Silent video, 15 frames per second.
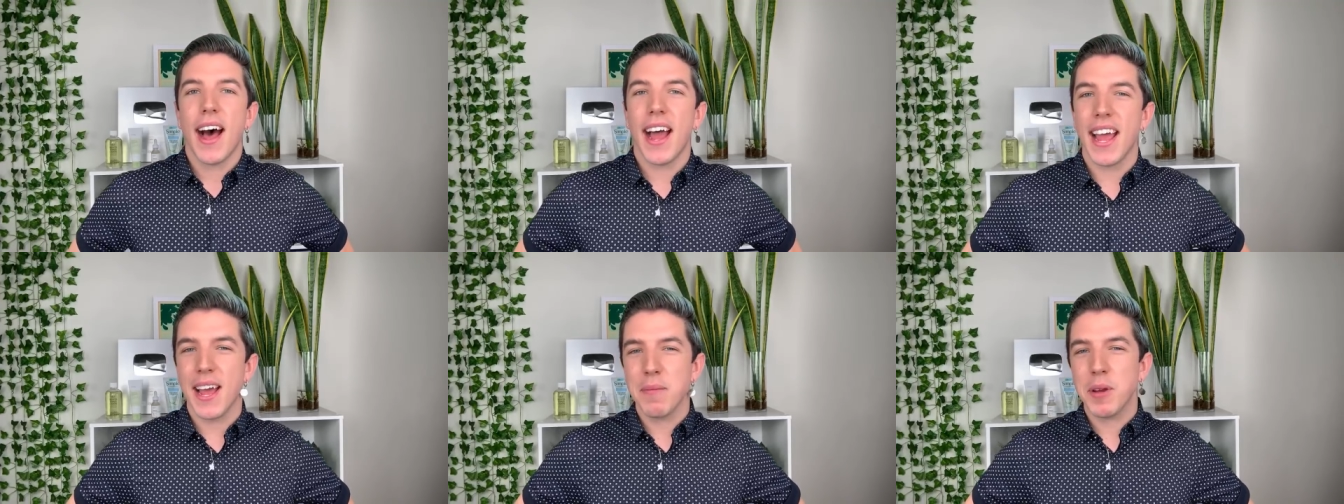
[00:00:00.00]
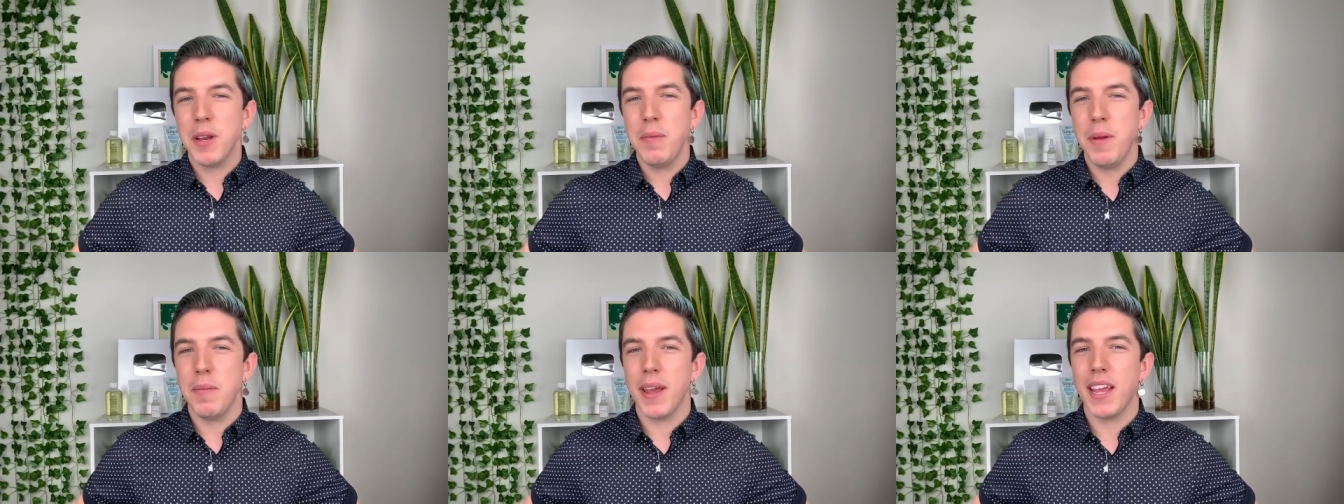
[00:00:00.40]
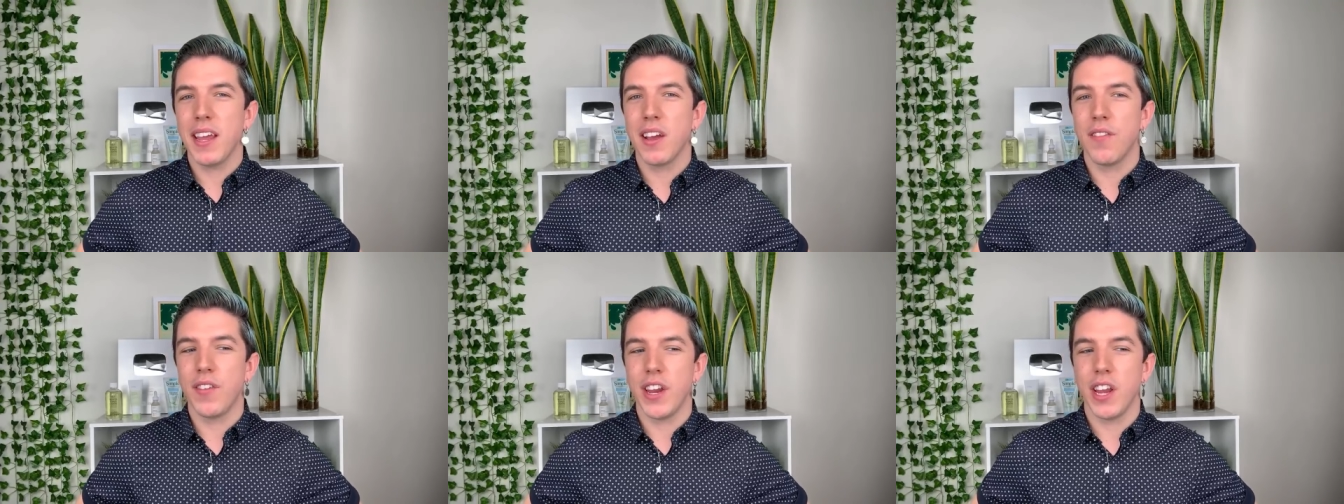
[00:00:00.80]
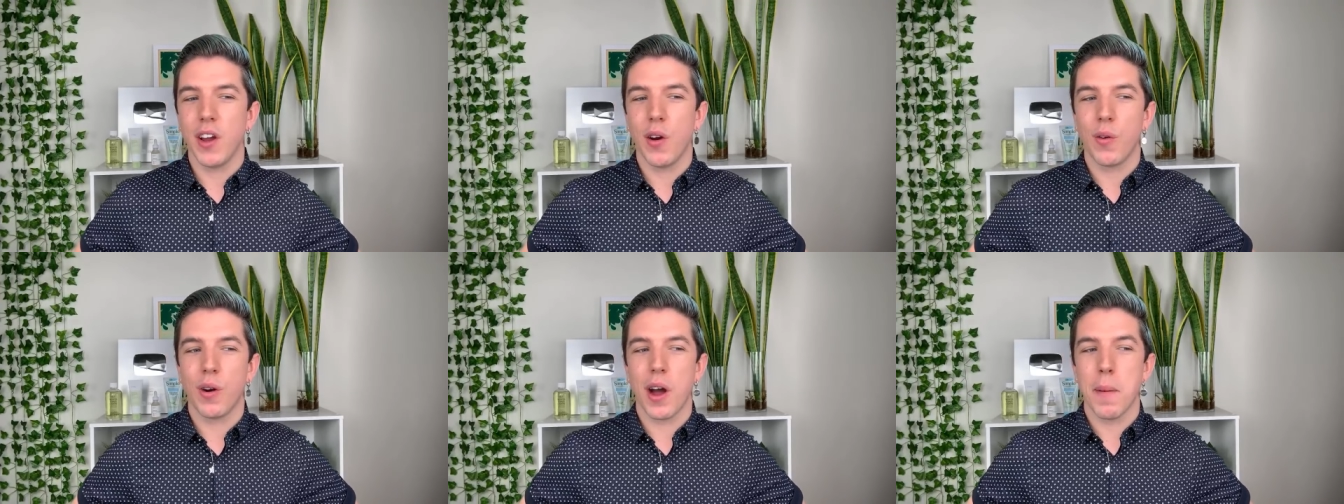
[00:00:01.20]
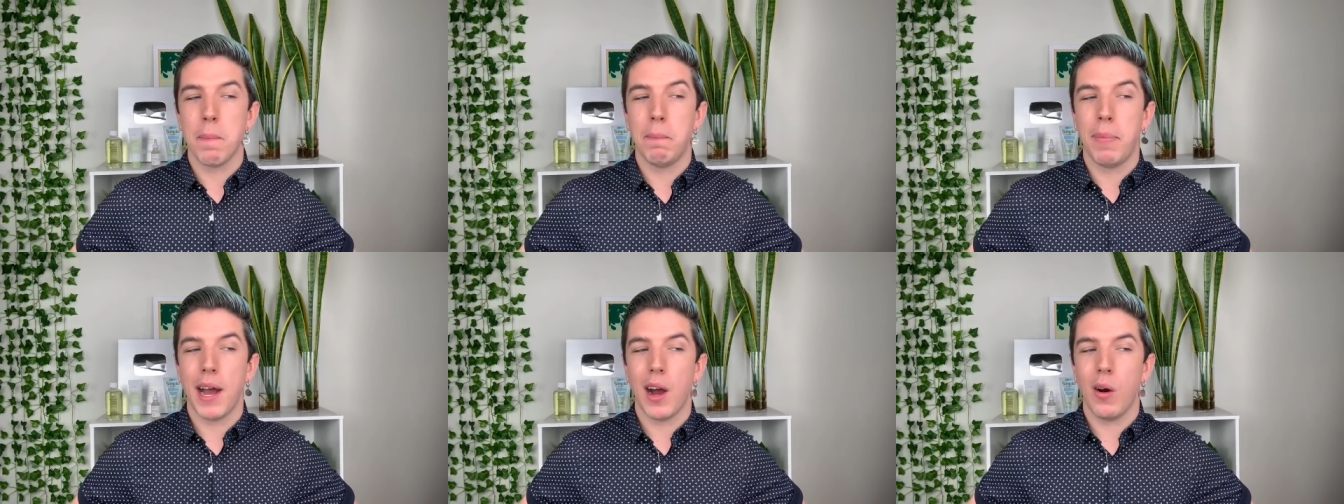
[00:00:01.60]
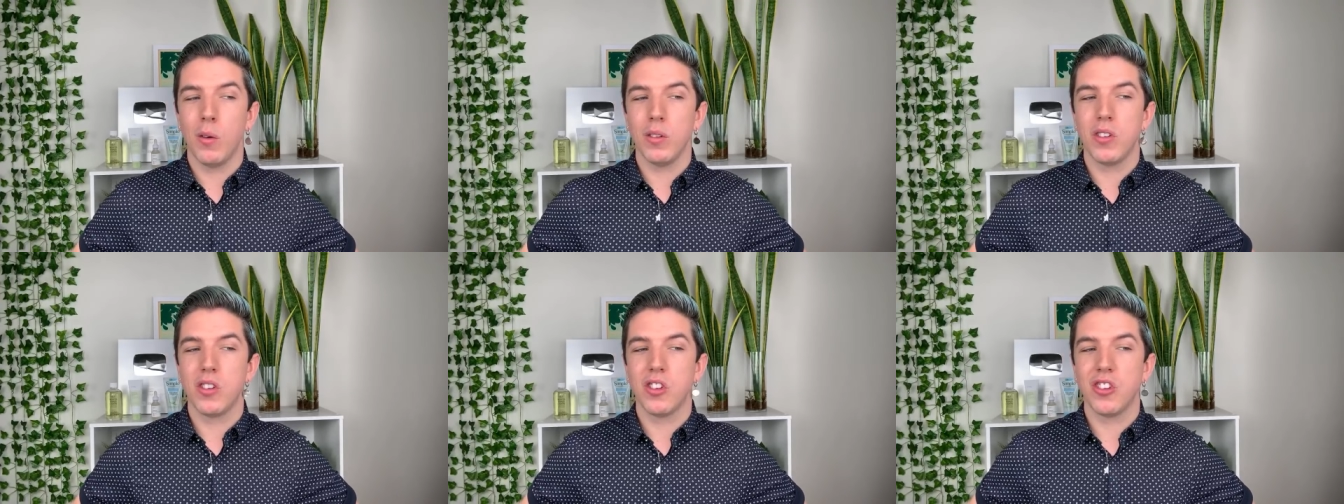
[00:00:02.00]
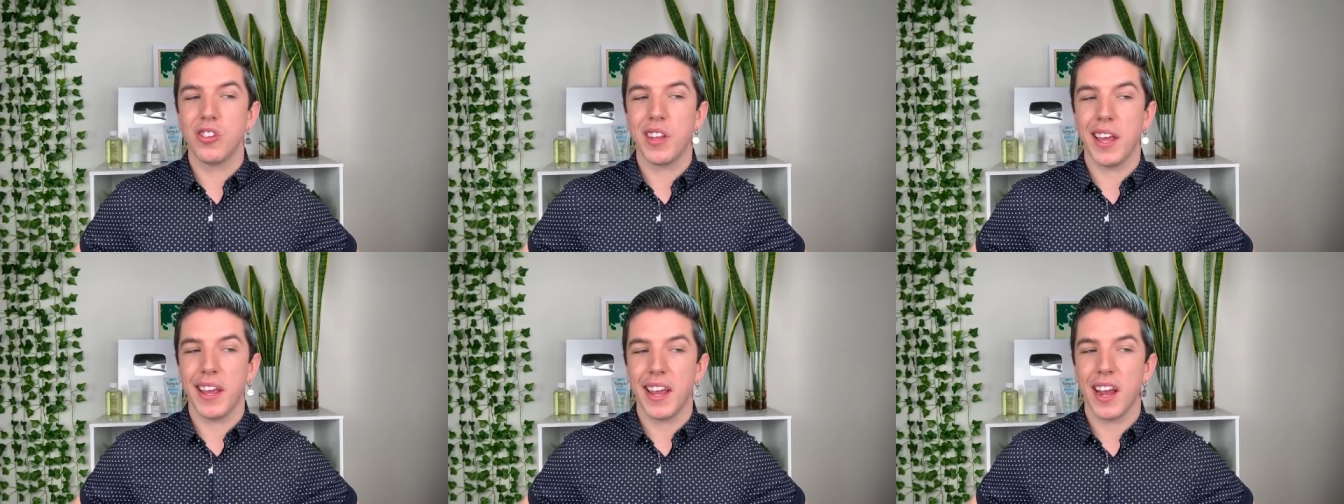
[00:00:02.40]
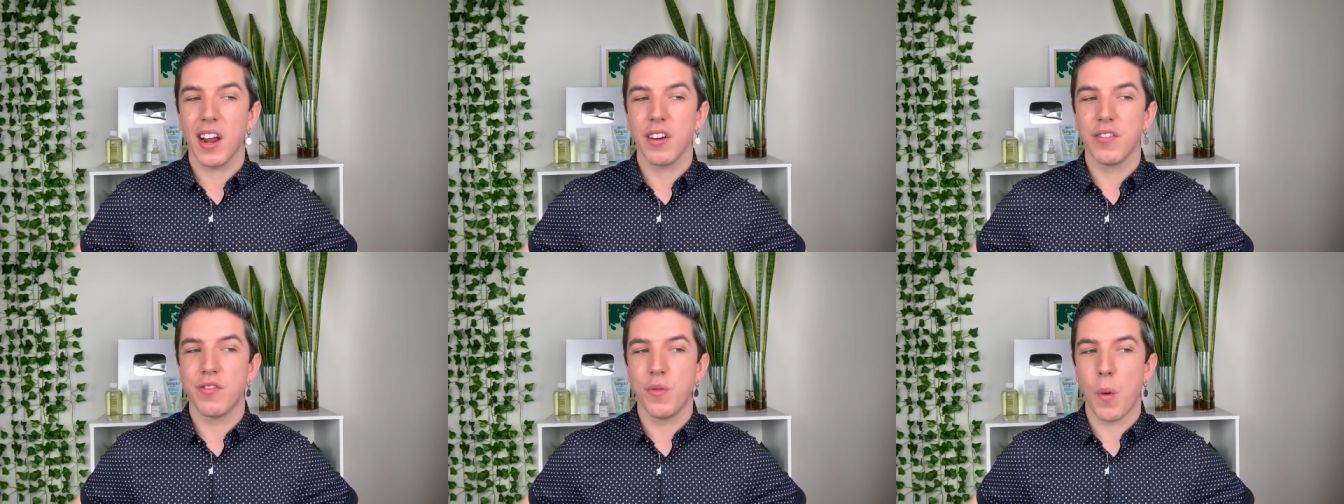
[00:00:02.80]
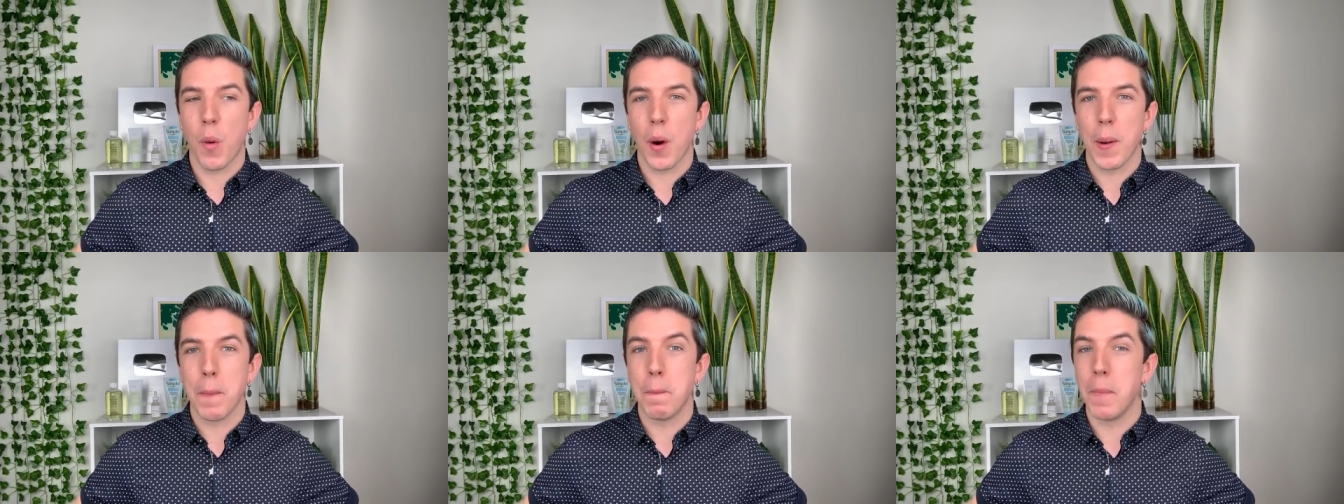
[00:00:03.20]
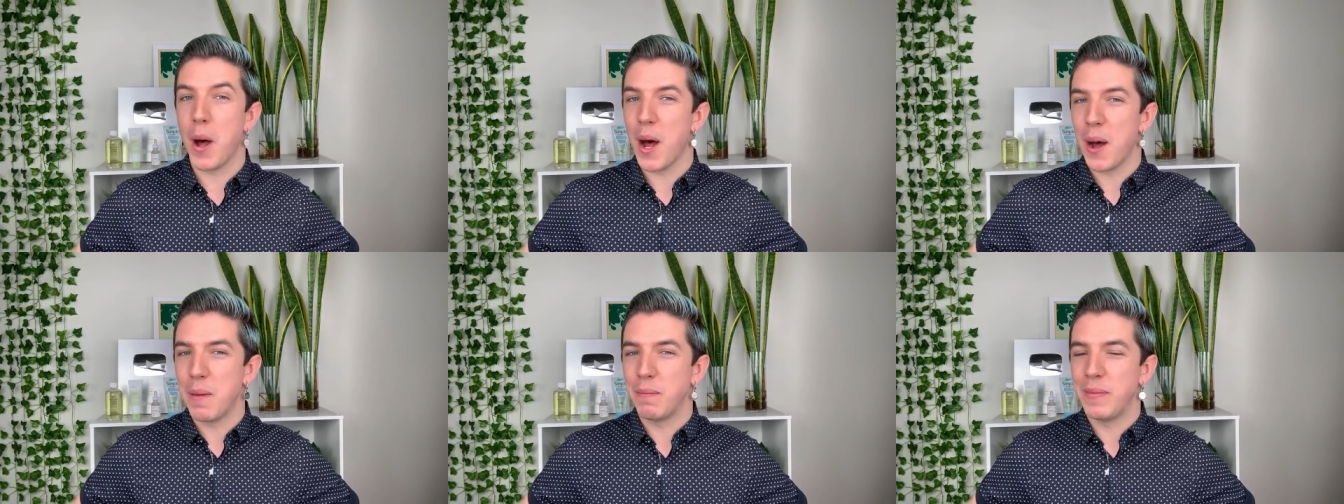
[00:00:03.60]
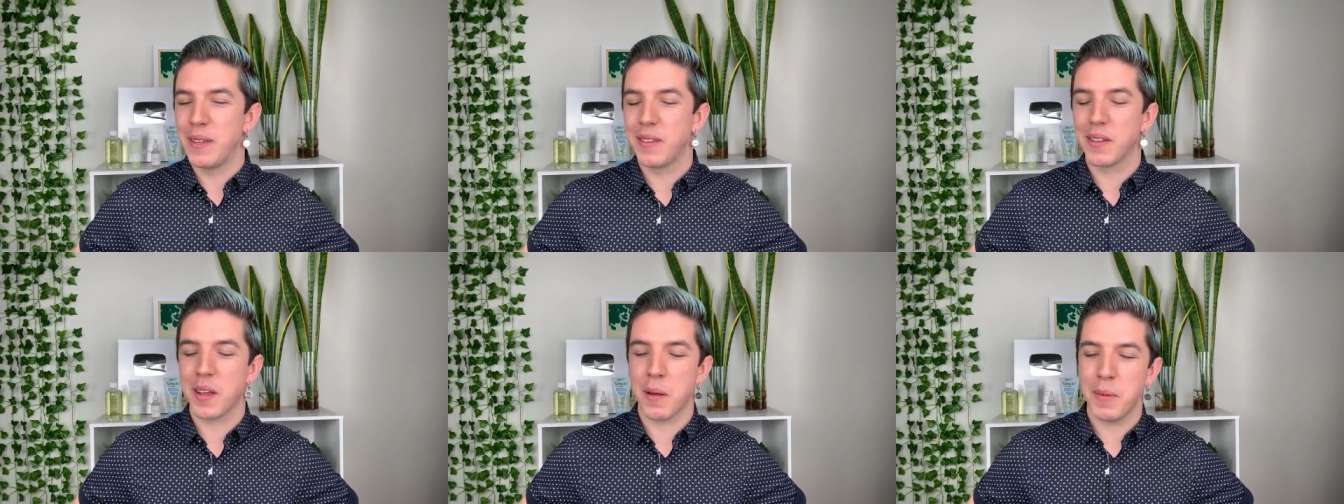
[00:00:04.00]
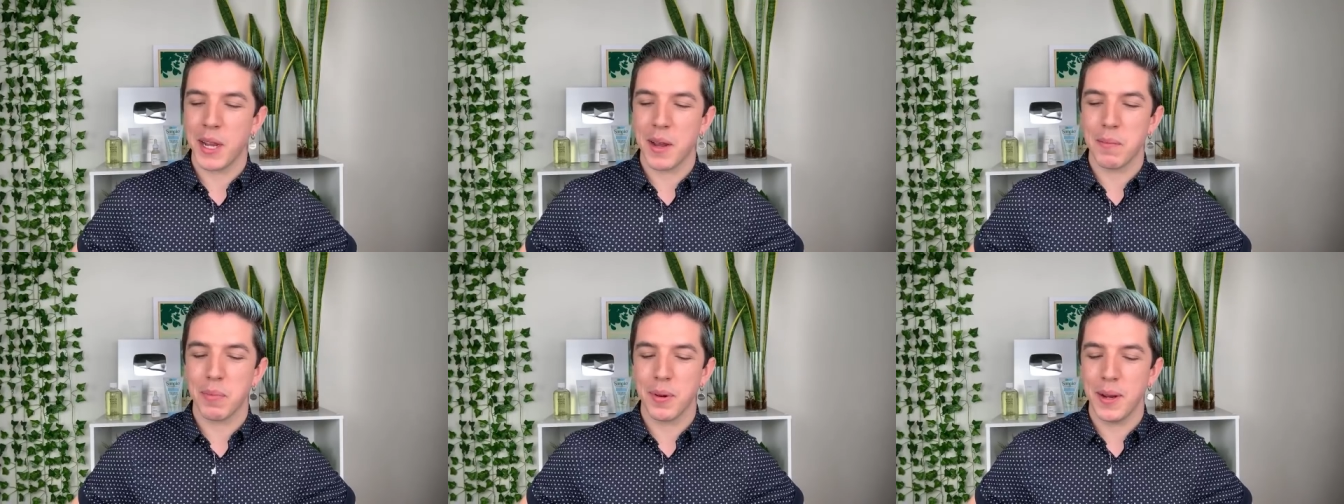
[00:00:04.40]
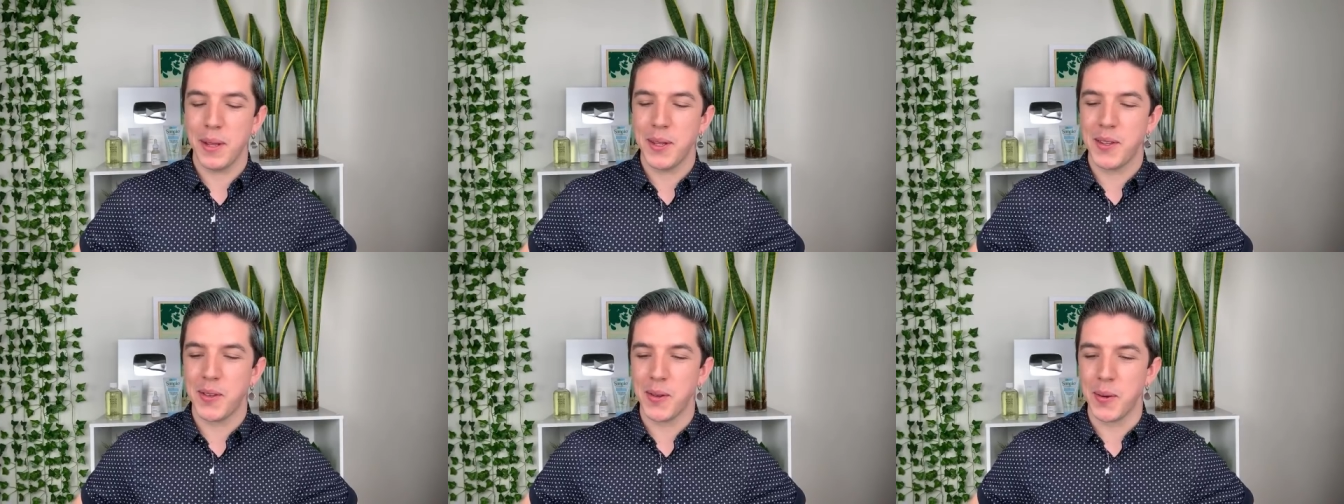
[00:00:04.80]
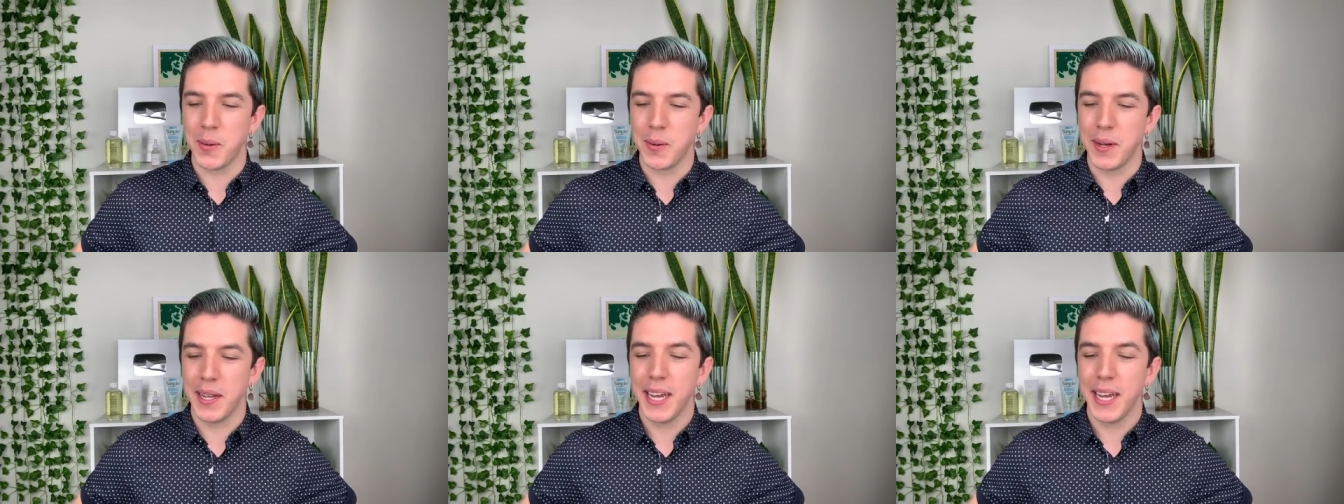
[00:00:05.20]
I am going to be making a video about skincare for moms coming up pretty soon.